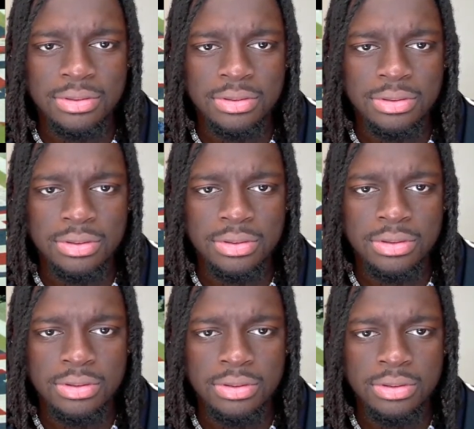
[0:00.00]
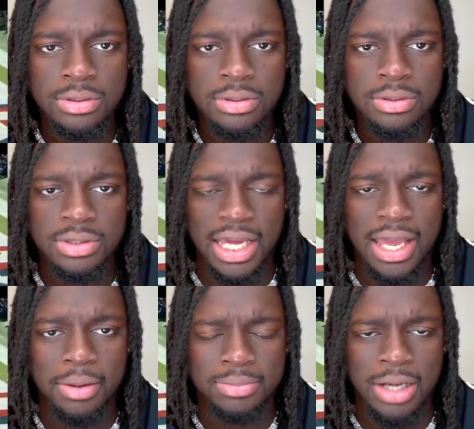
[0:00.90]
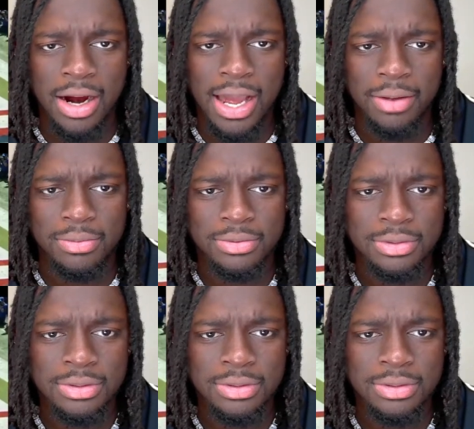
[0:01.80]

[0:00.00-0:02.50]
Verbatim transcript: Rodriguez into the end zone.